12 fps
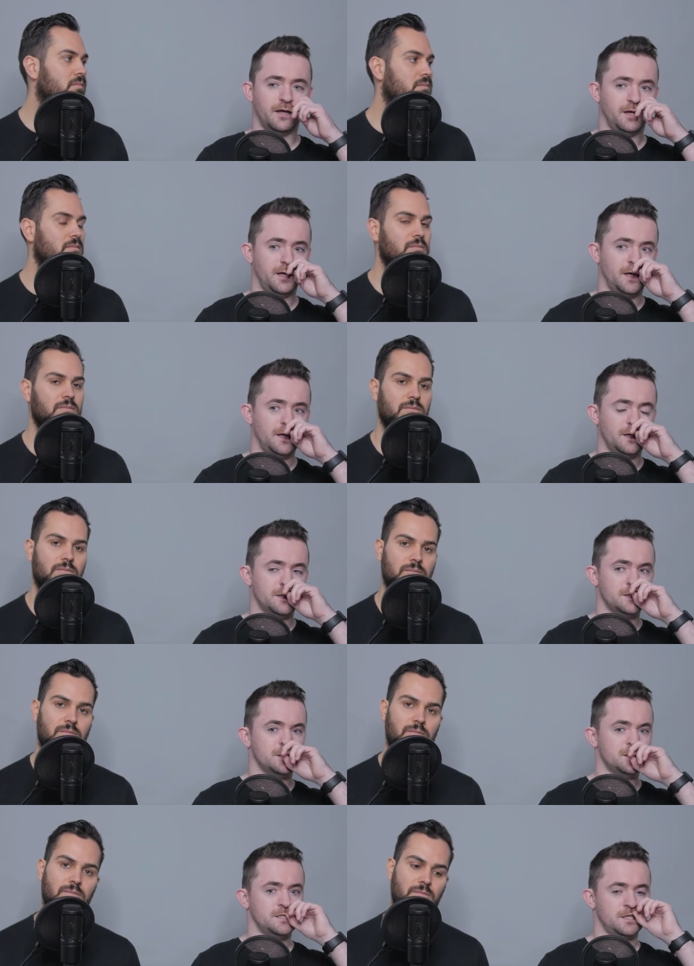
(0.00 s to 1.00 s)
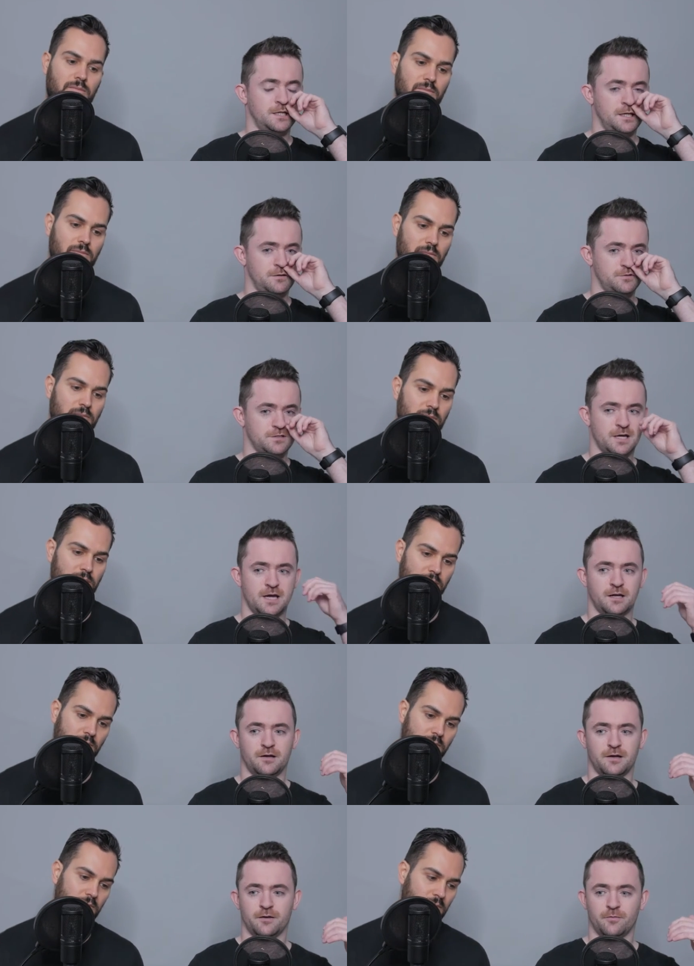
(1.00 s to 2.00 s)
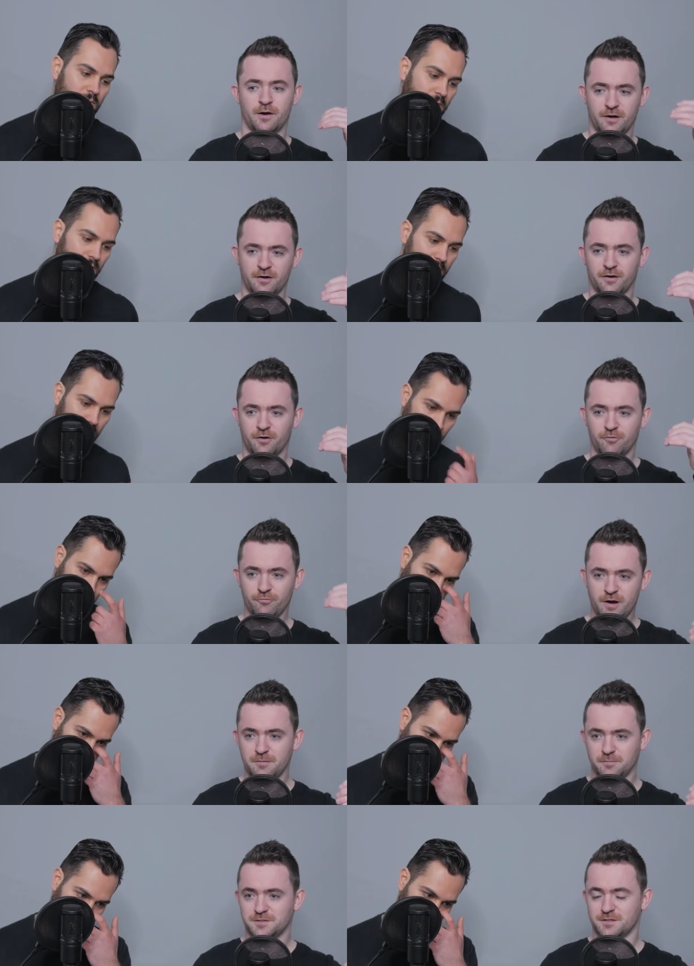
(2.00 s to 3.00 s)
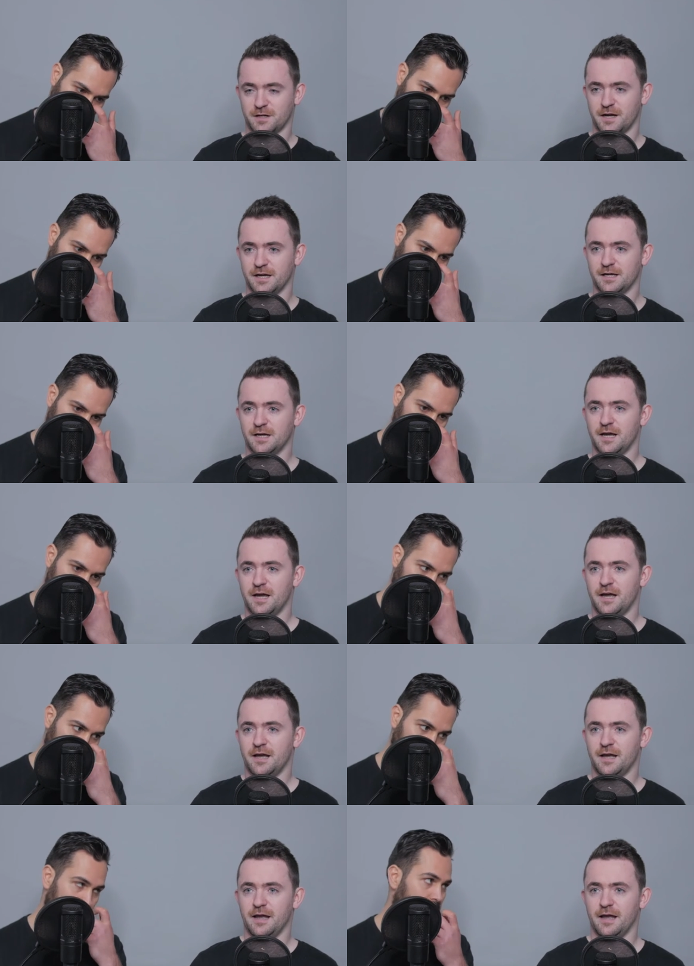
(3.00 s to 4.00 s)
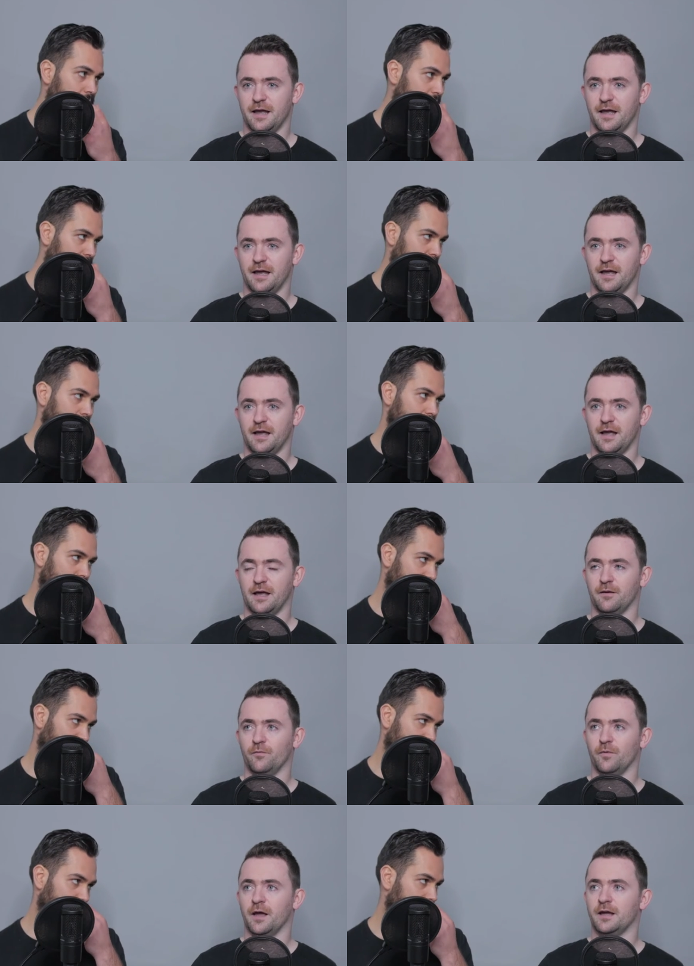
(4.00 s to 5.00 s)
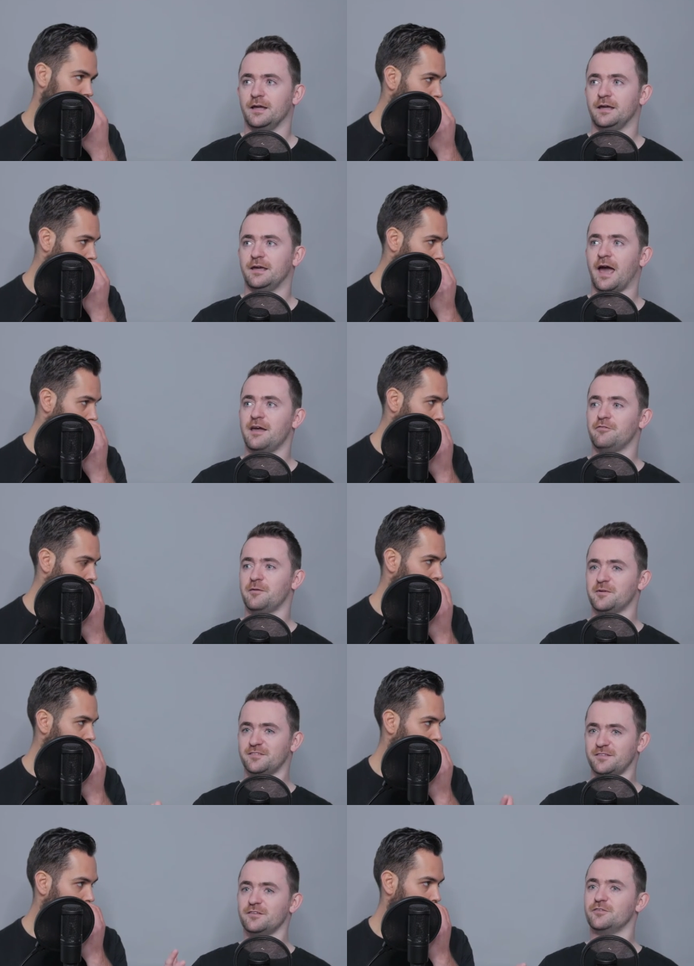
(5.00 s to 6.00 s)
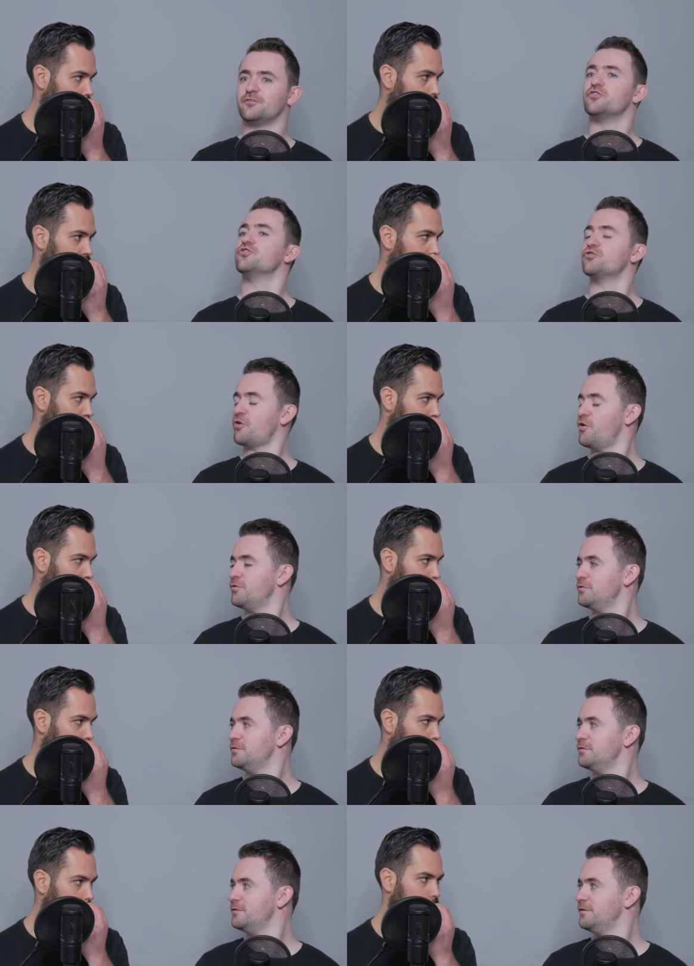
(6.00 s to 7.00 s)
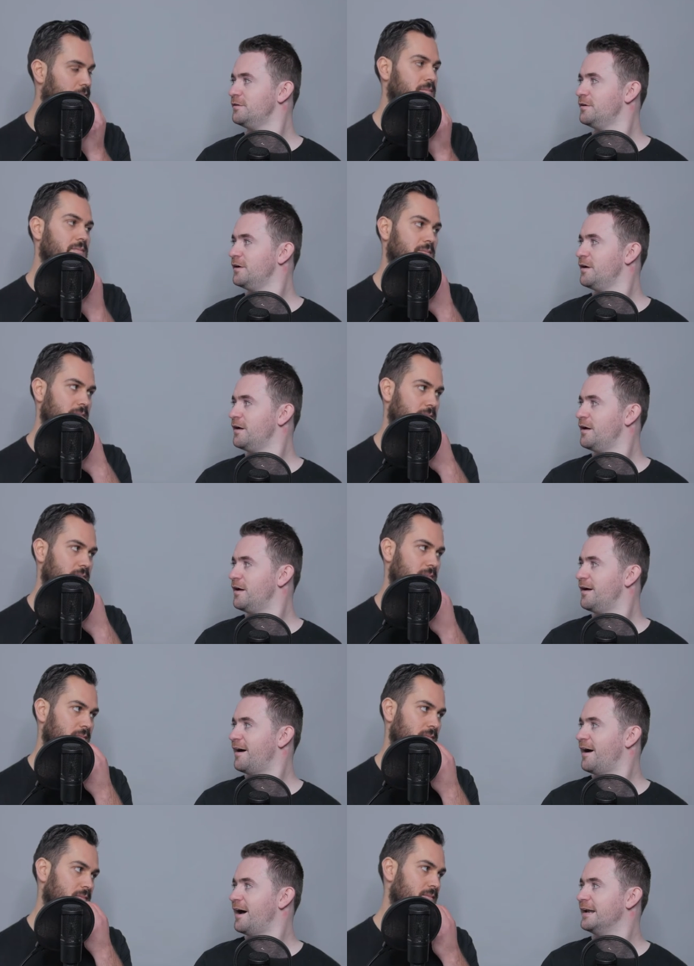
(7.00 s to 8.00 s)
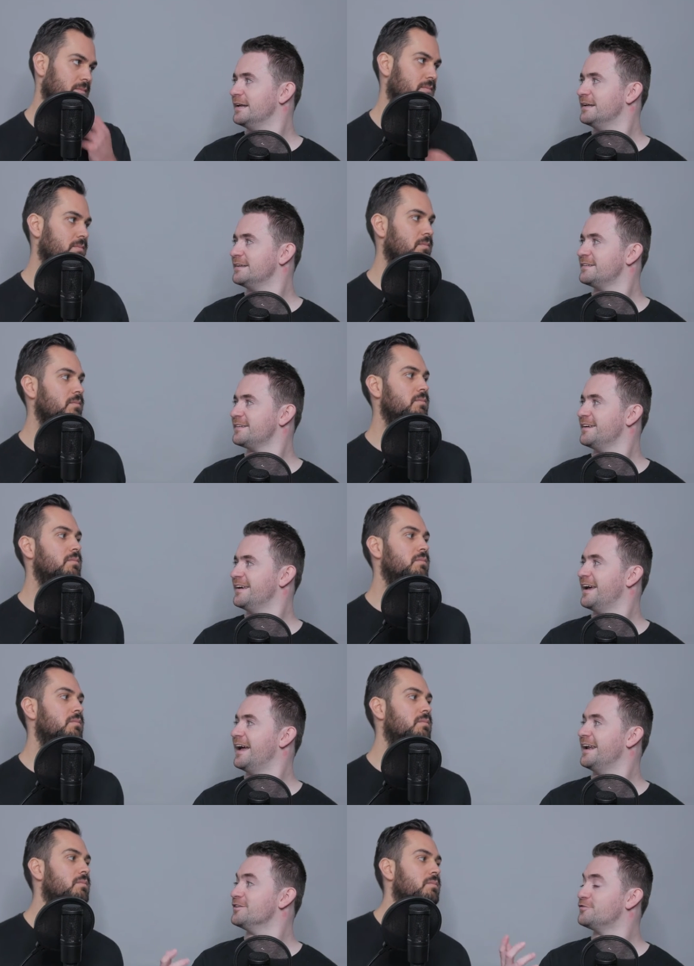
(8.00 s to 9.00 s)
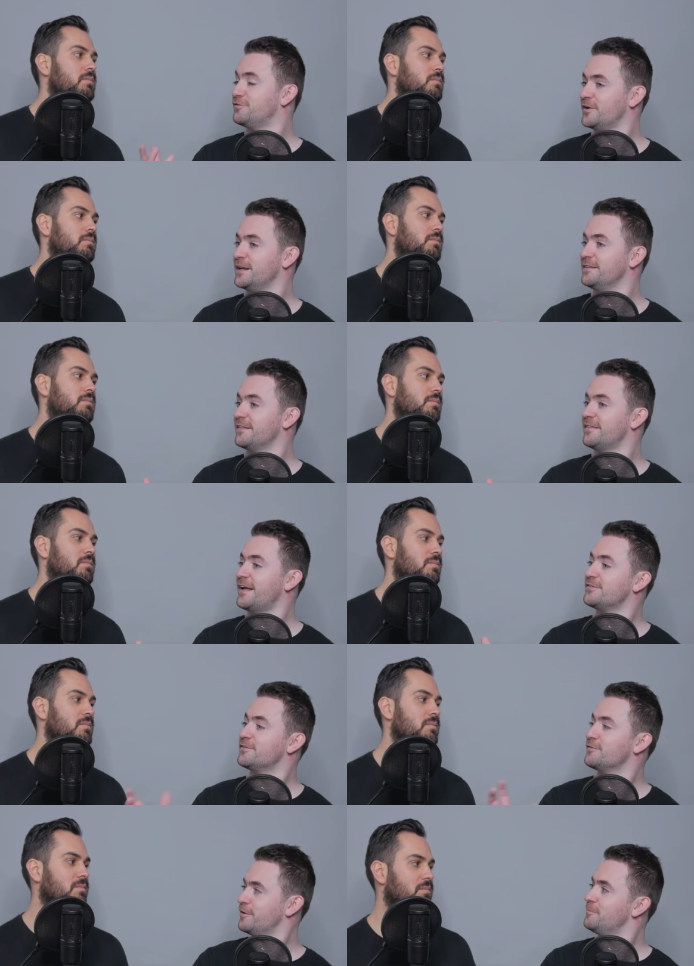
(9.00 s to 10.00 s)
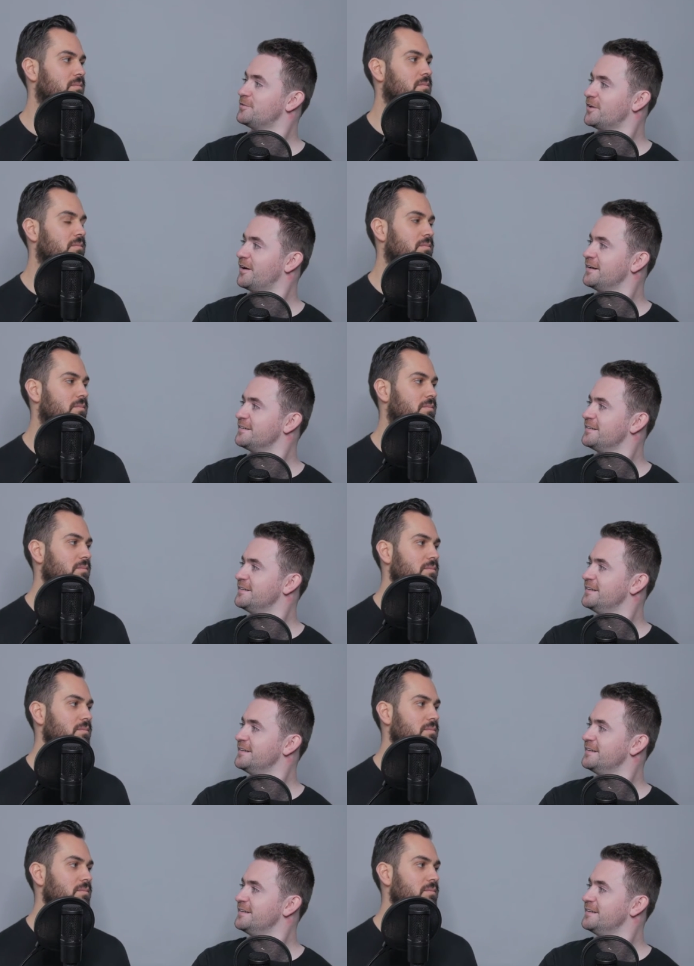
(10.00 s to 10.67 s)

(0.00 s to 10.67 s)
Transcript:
Speaker 1: he was saying like, when I got ripped, like it gave him a sense of control. And it's funny that's the flip side.